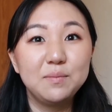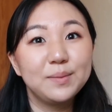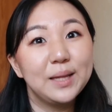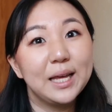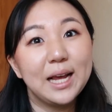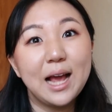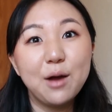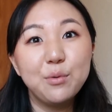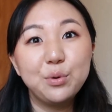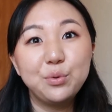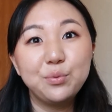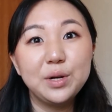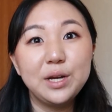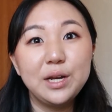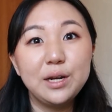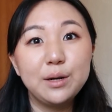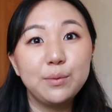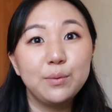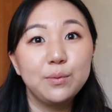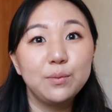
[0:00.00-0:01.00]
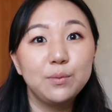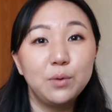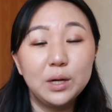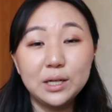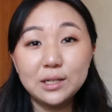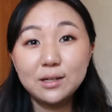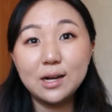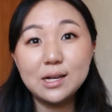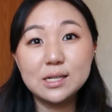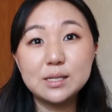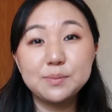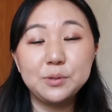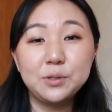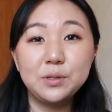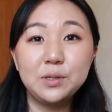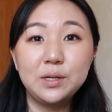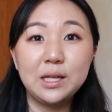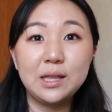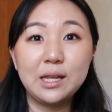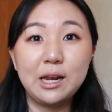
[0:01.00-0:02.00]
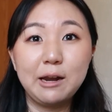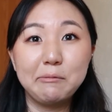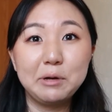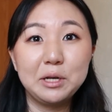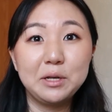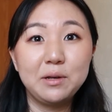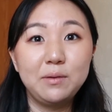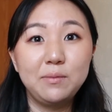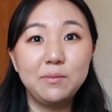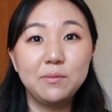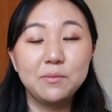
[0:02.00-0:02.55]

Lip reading: Like I would read one gospel and then I would